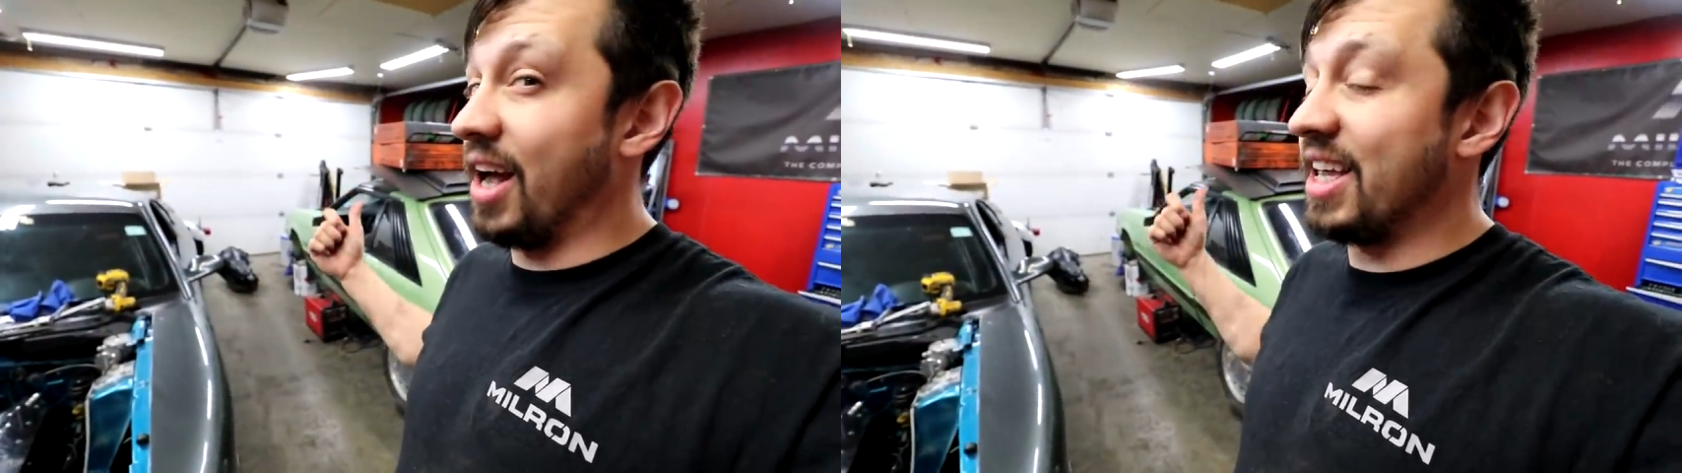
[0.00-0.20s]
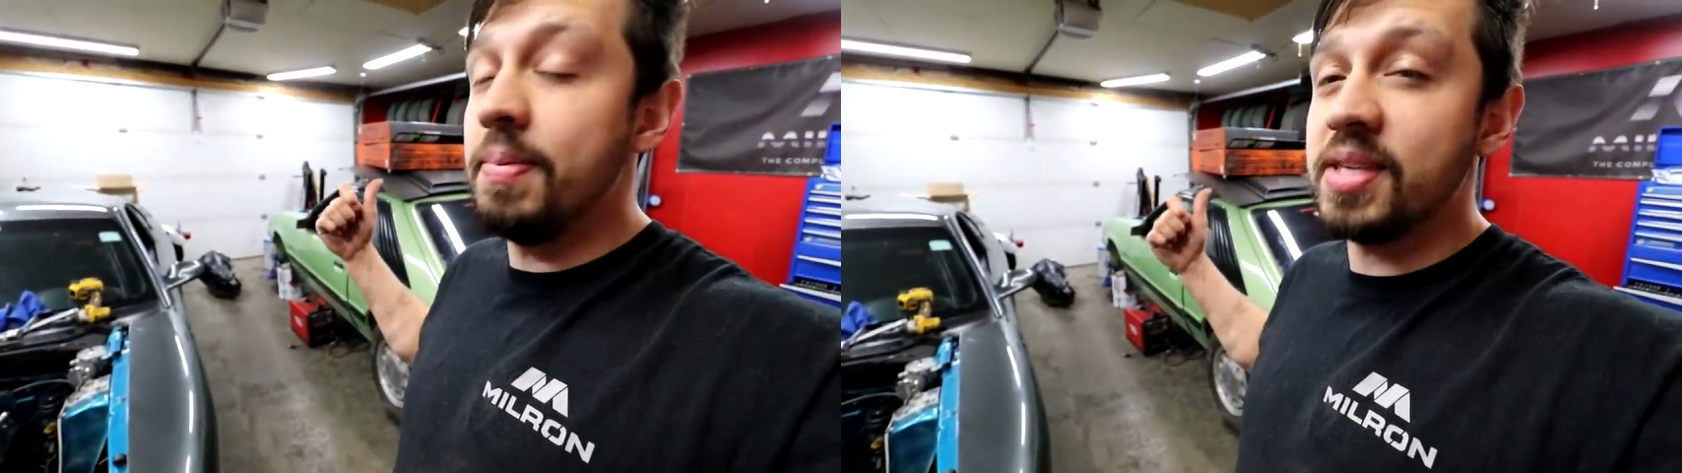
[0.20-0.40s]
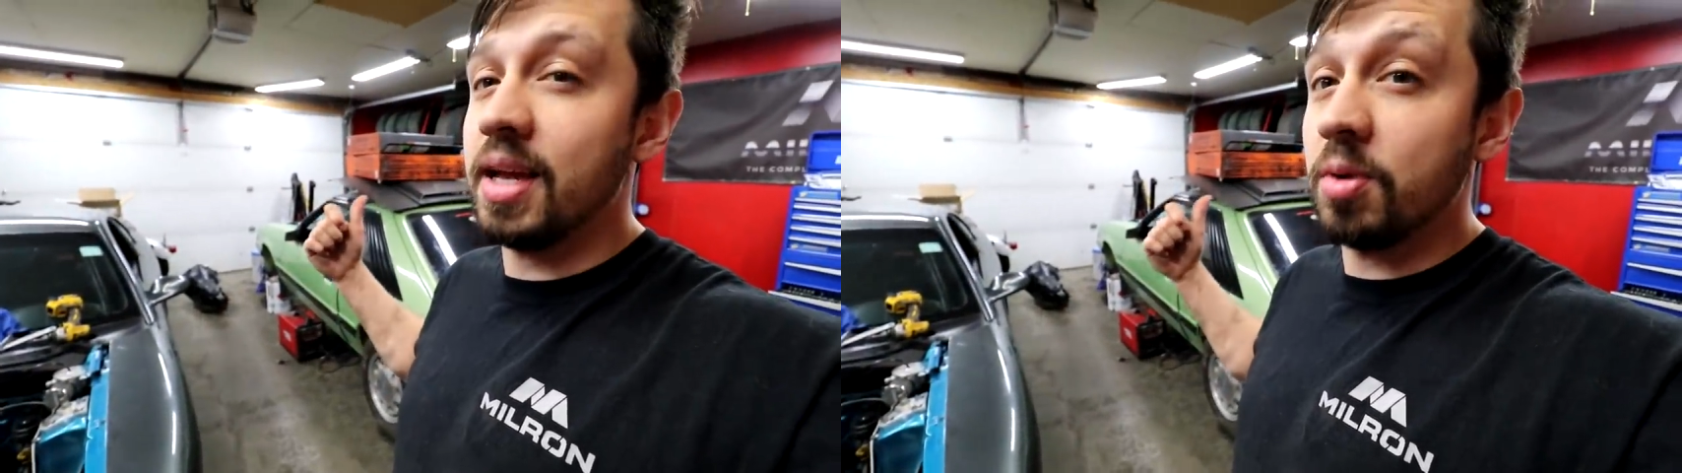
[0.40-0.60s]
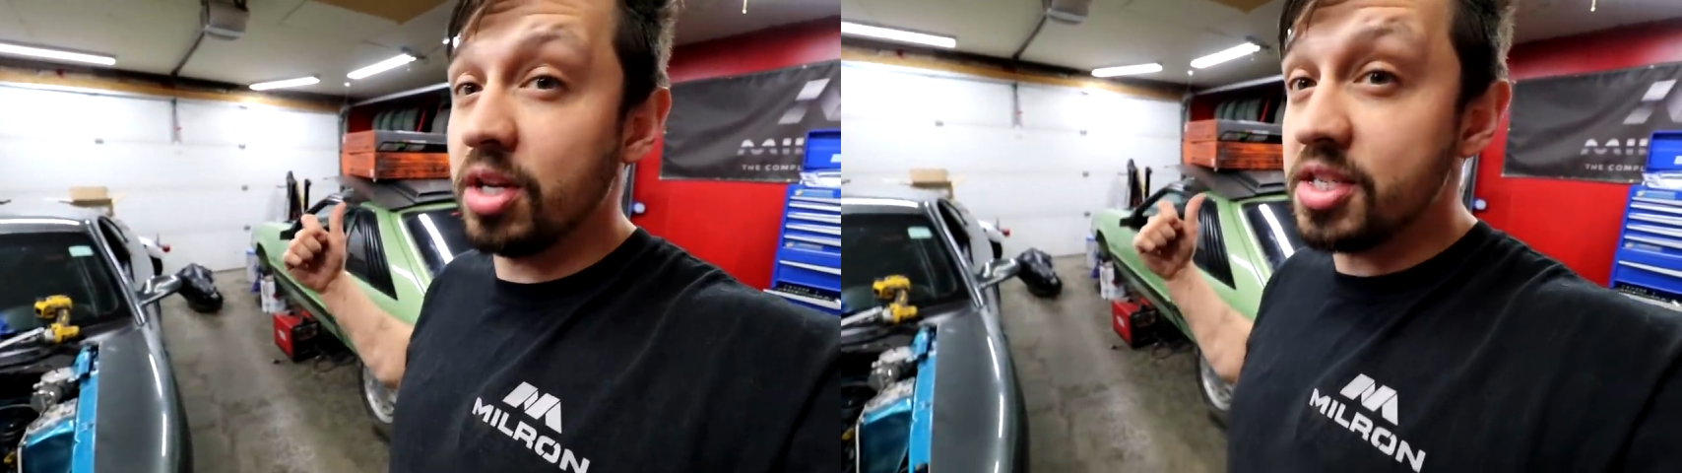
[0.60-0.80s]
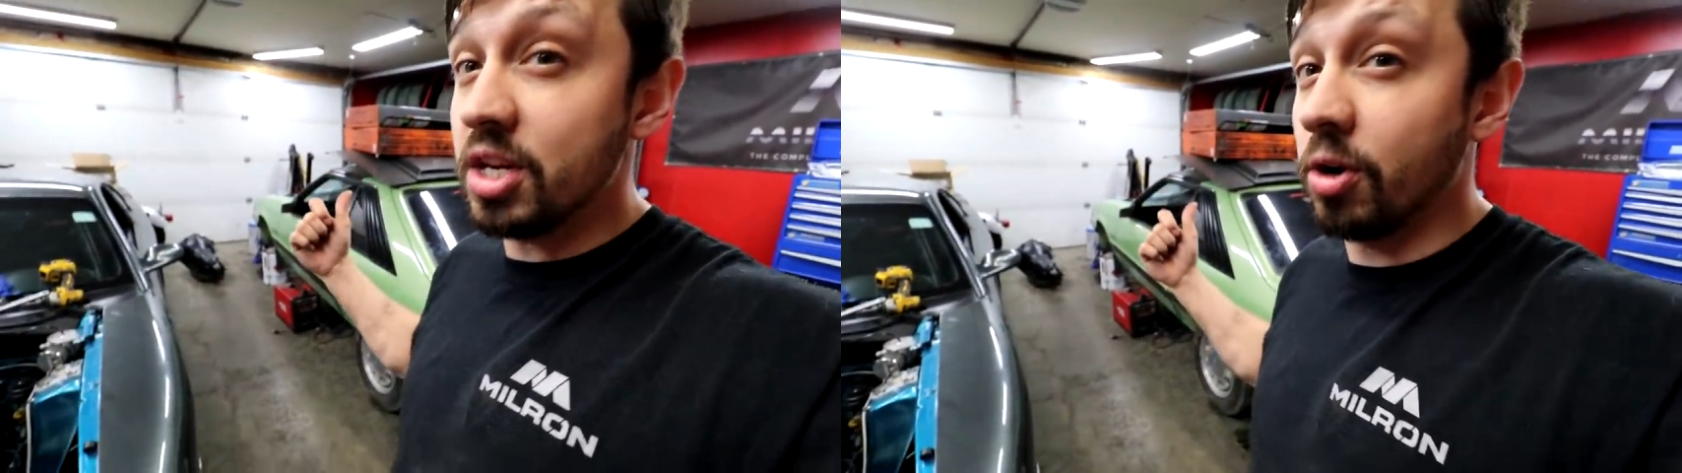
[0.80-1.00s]
I keep saying I'm
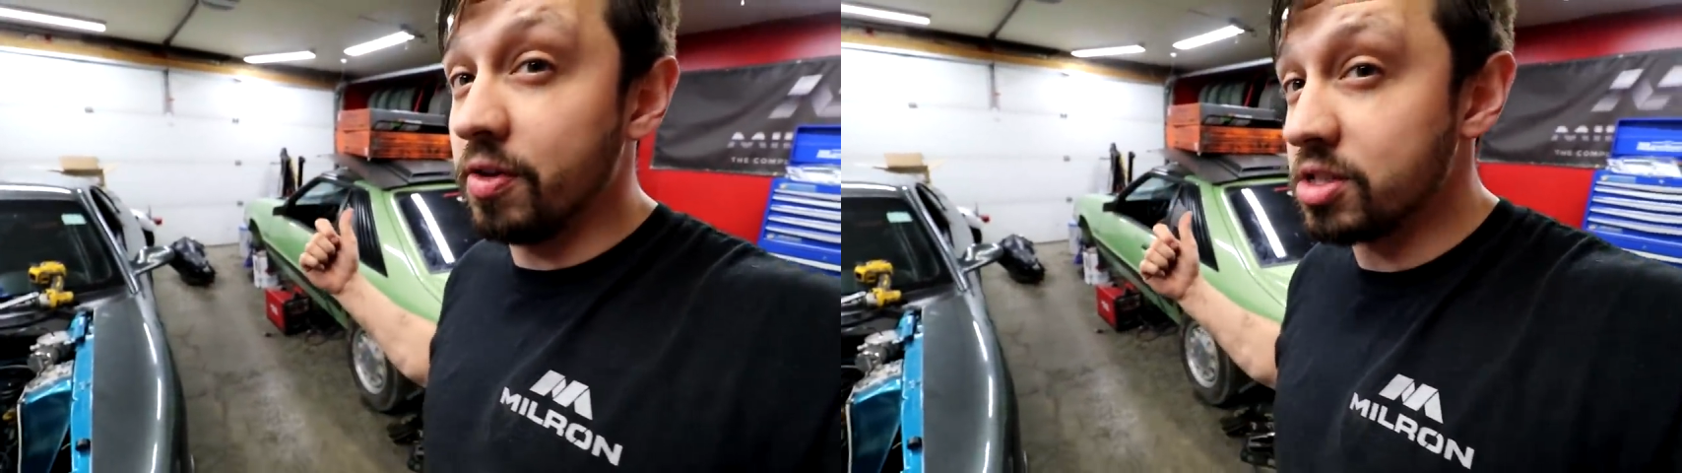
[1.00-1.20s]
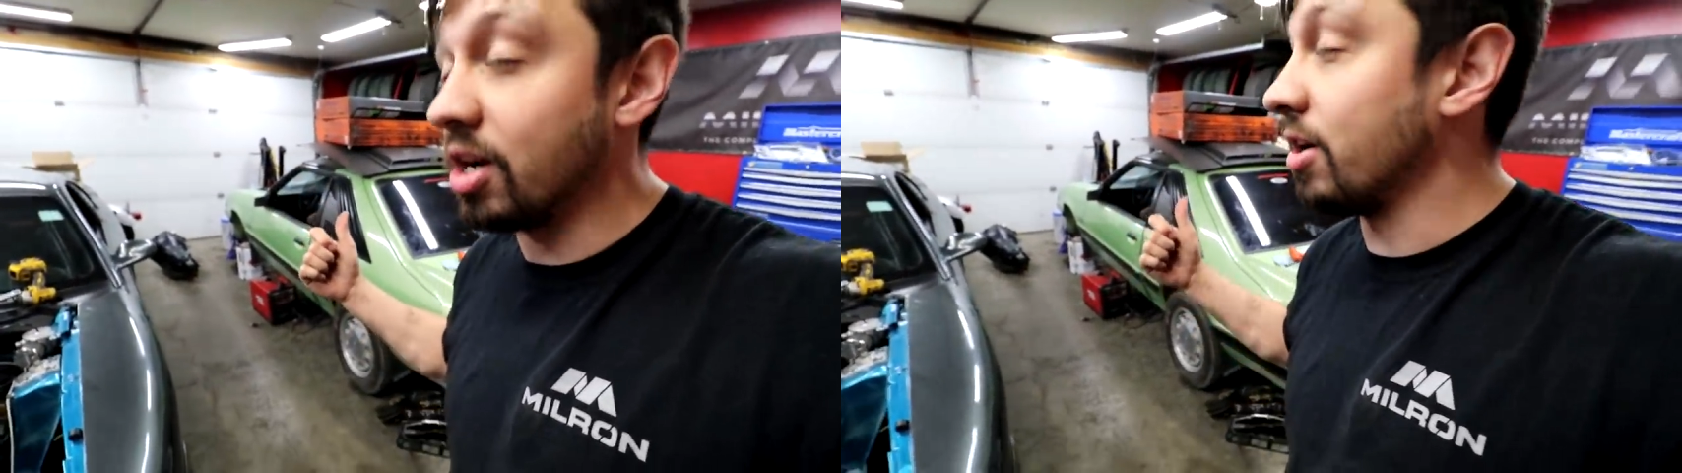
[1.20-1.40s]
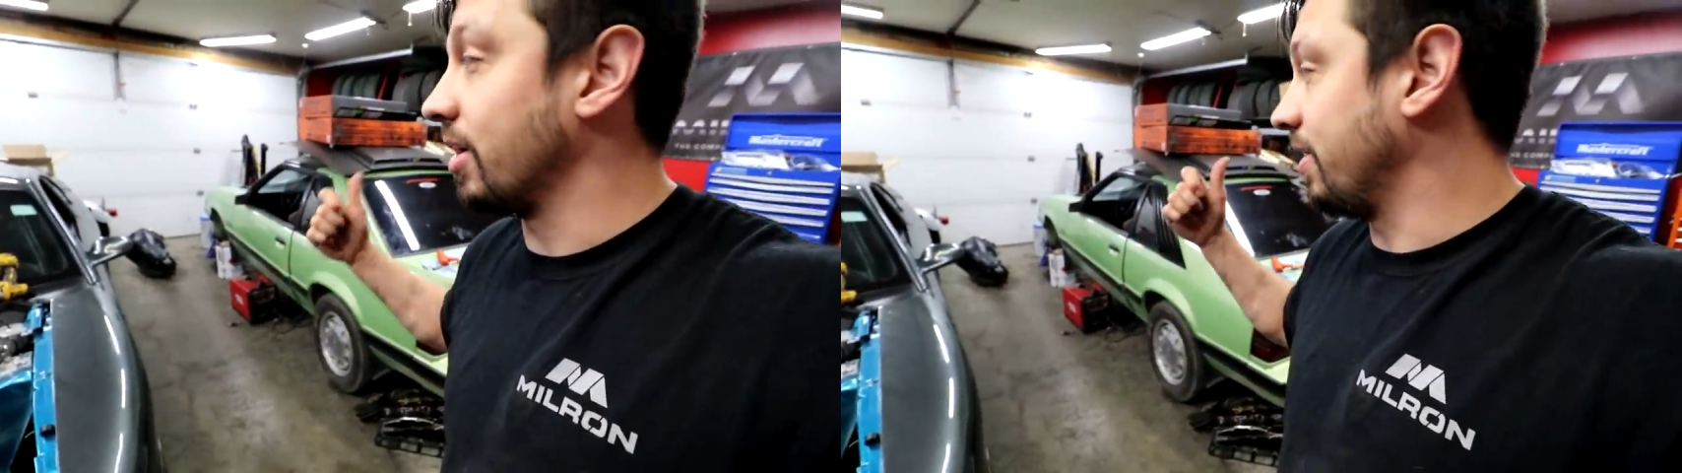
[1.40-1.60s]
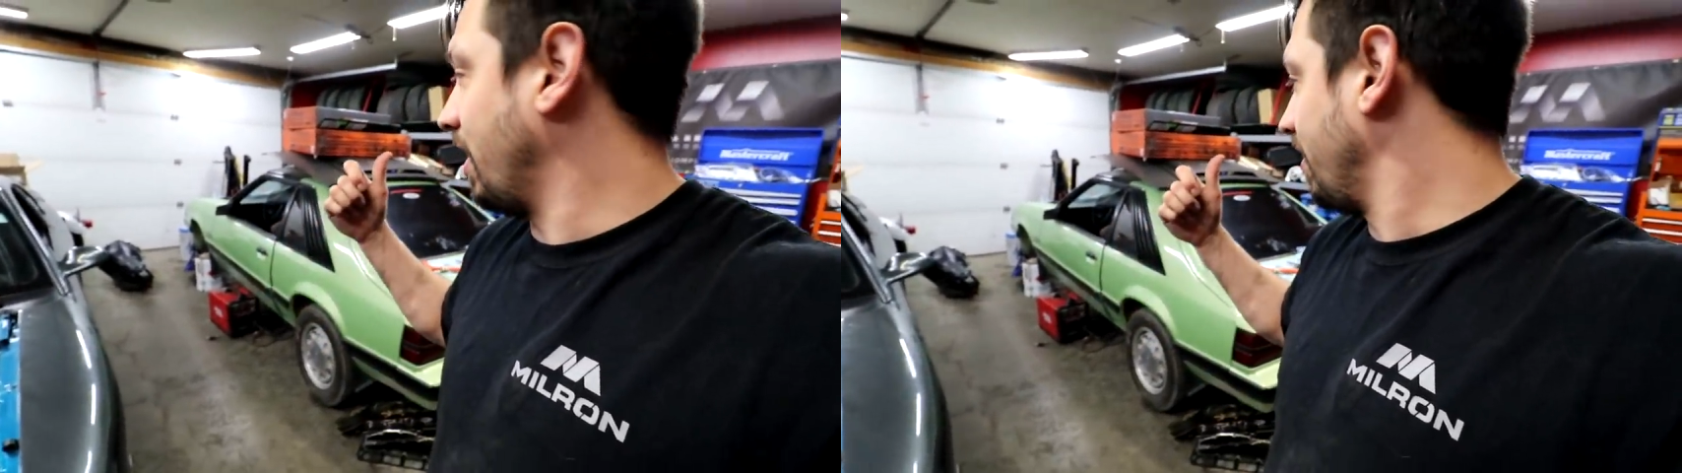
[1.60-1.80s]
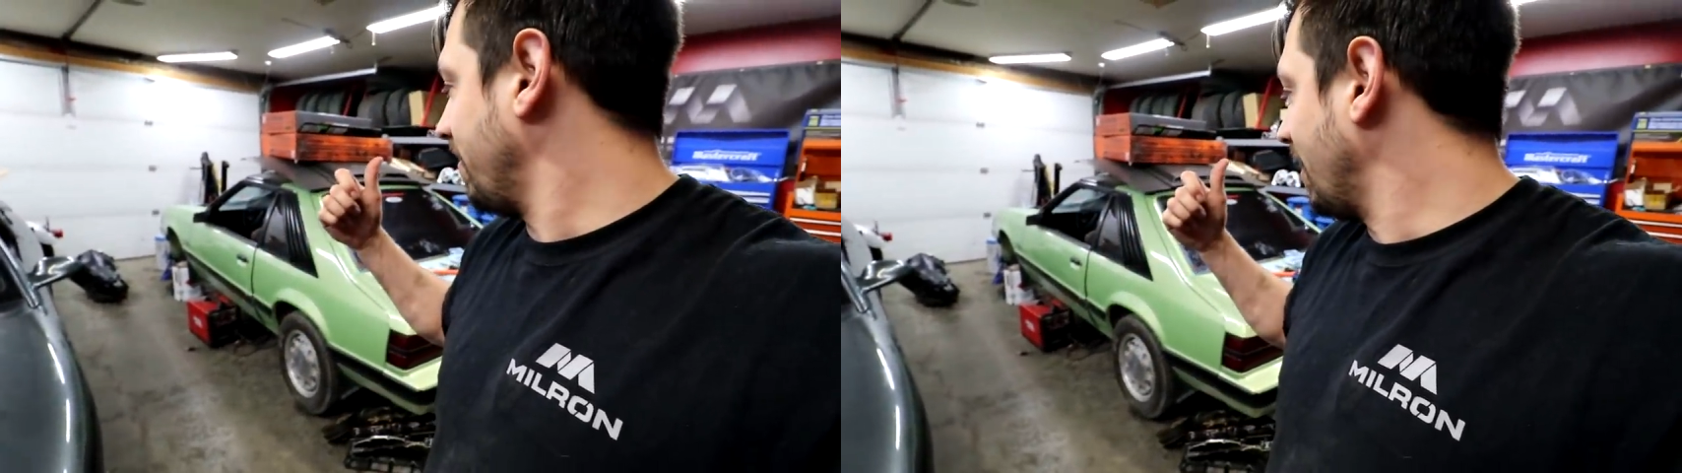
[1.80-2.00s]
gonna tinker on this car and then